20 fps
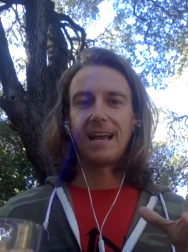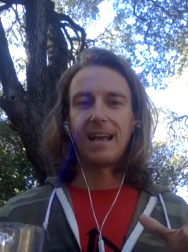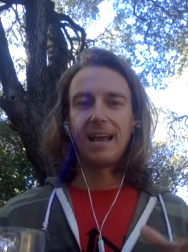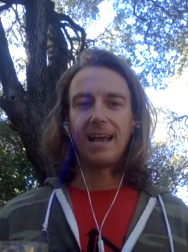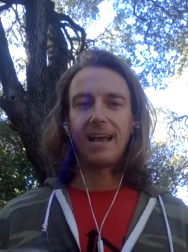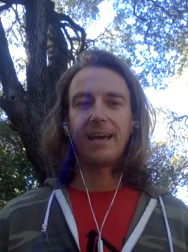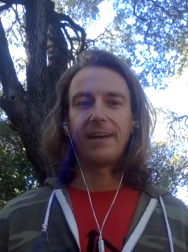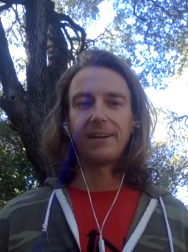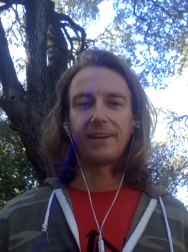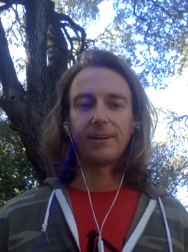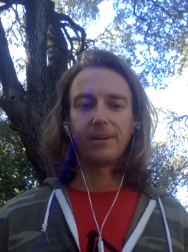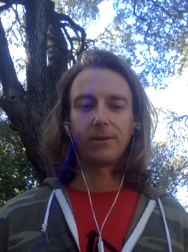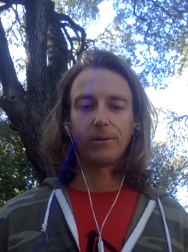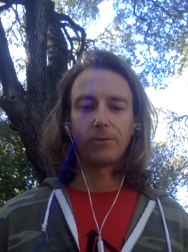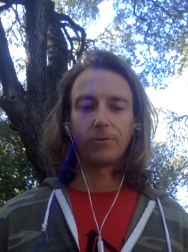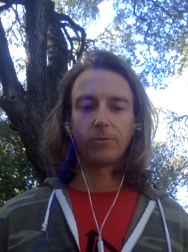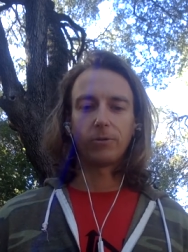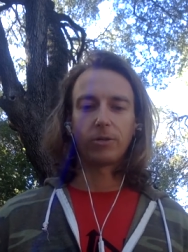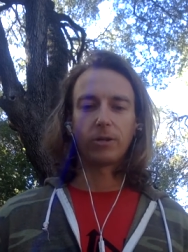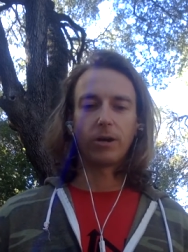Hannah,
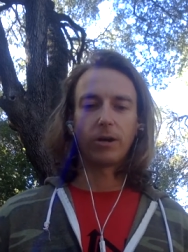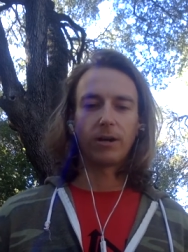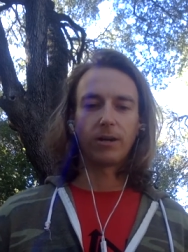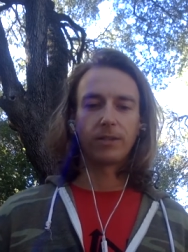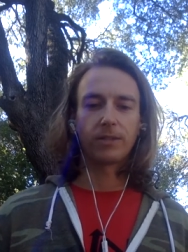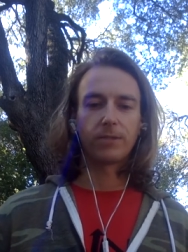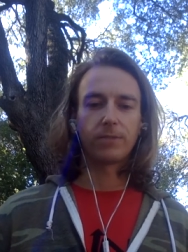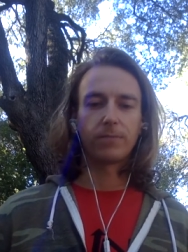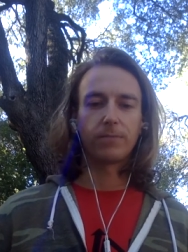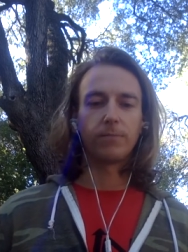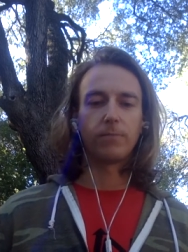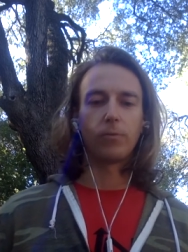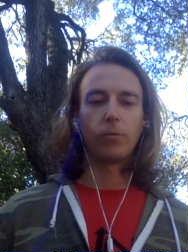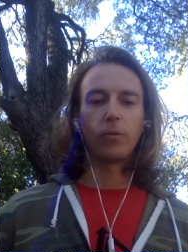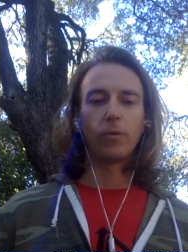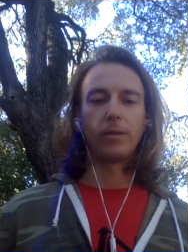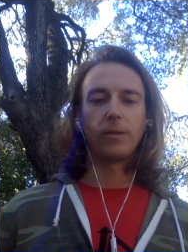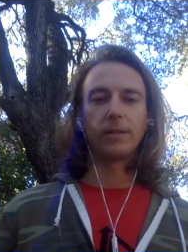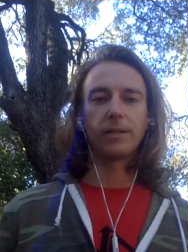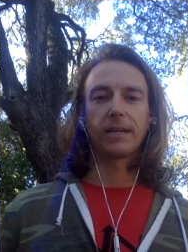who's awesome,
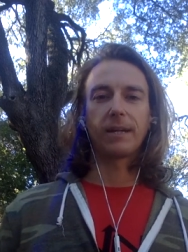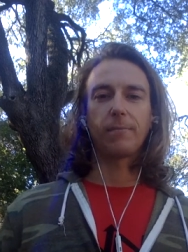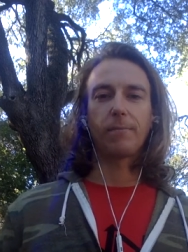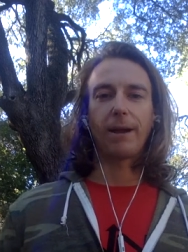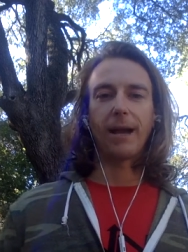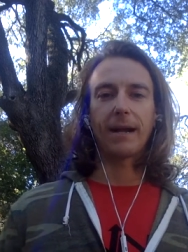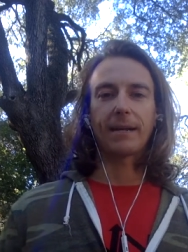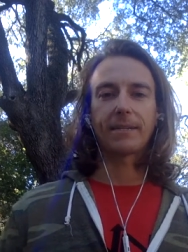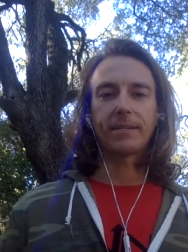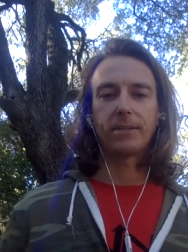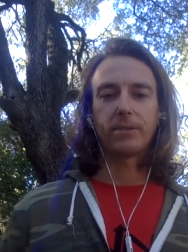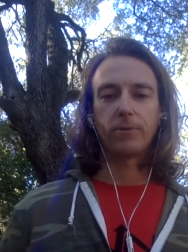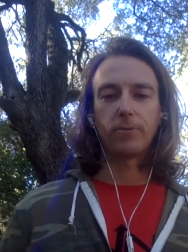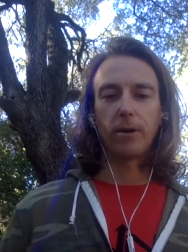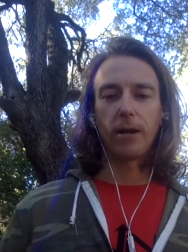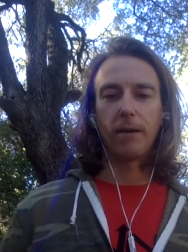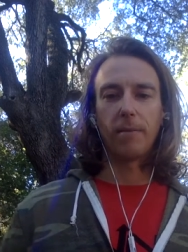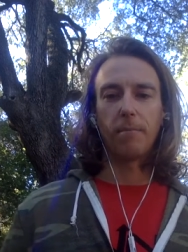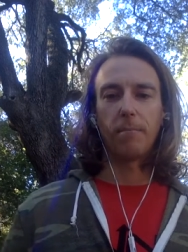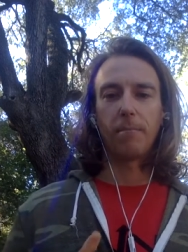will get back to you
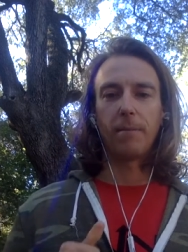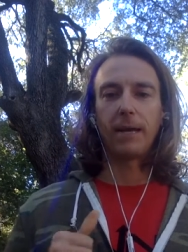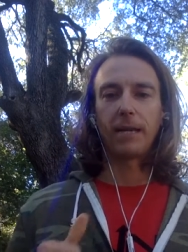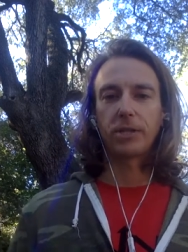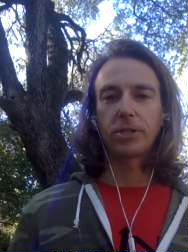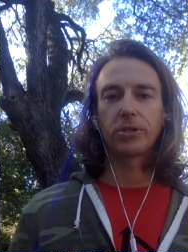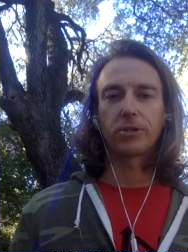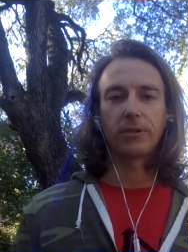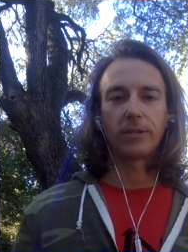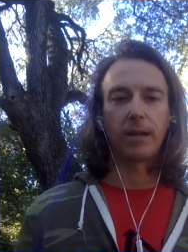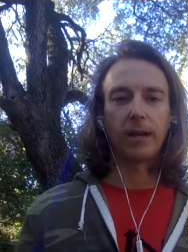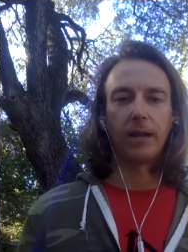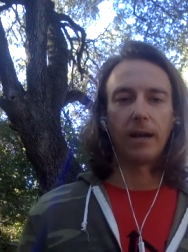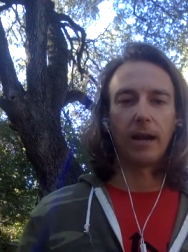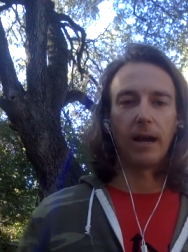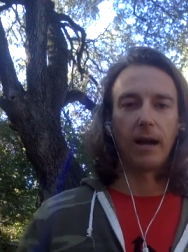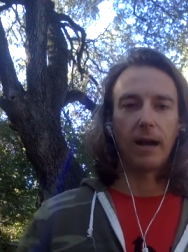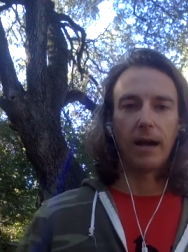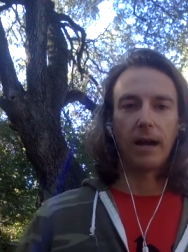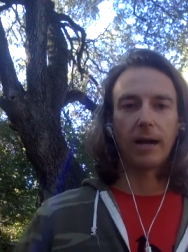and make sure that
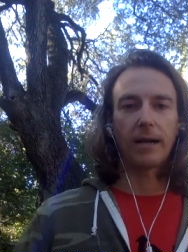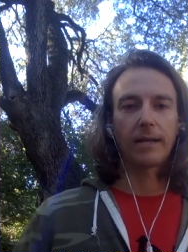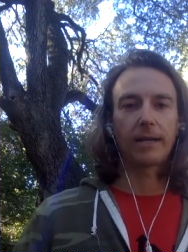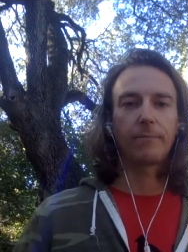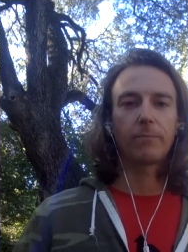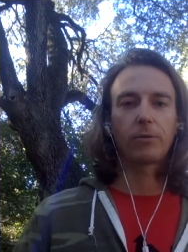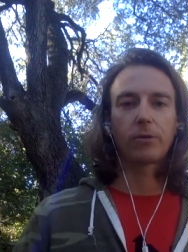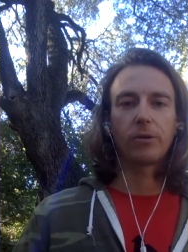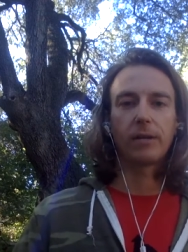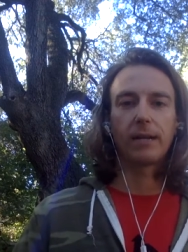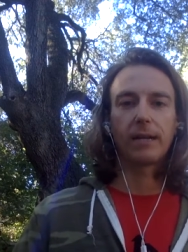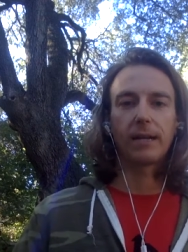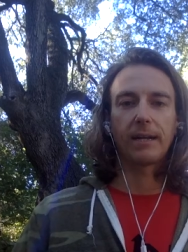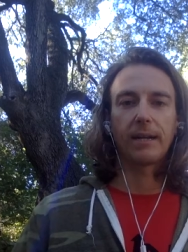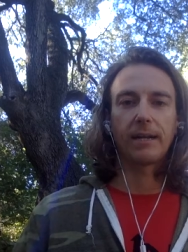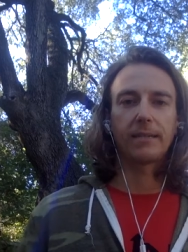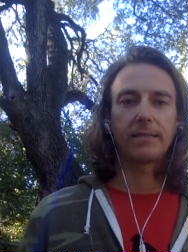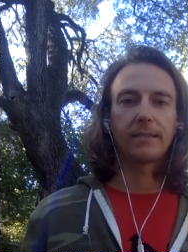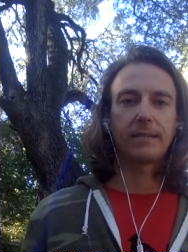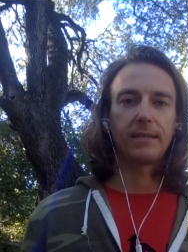I keep creating
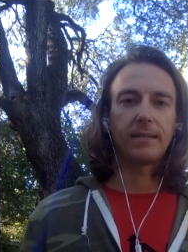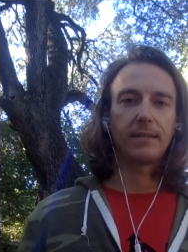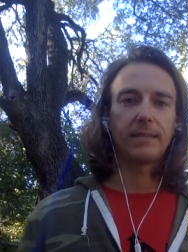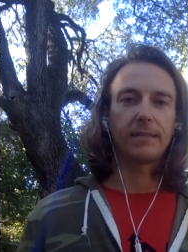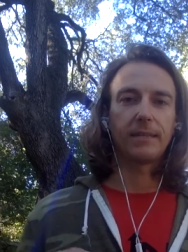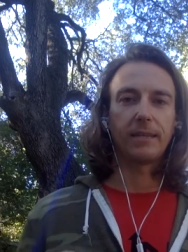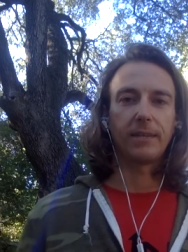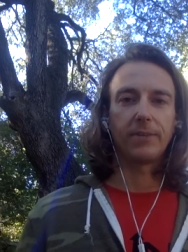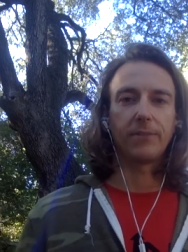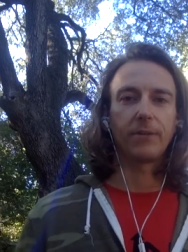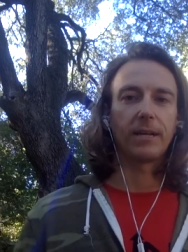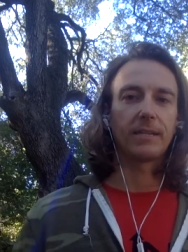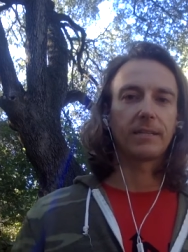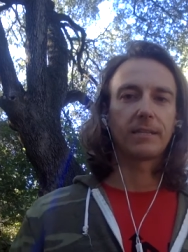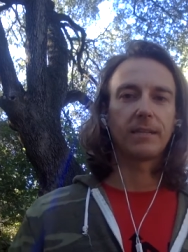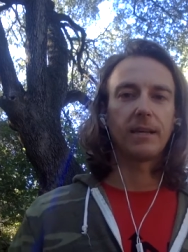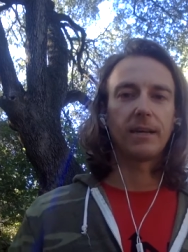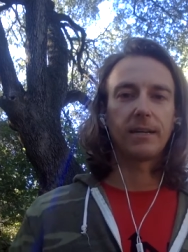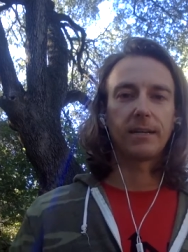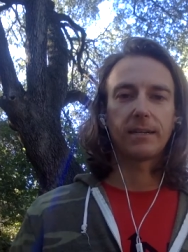content that you
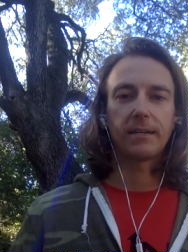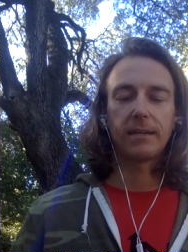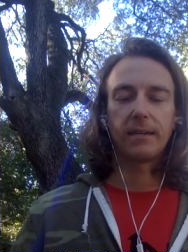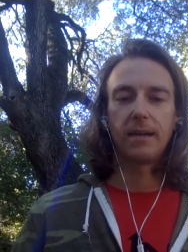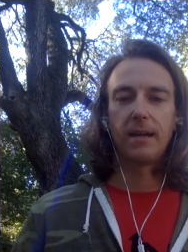guys like.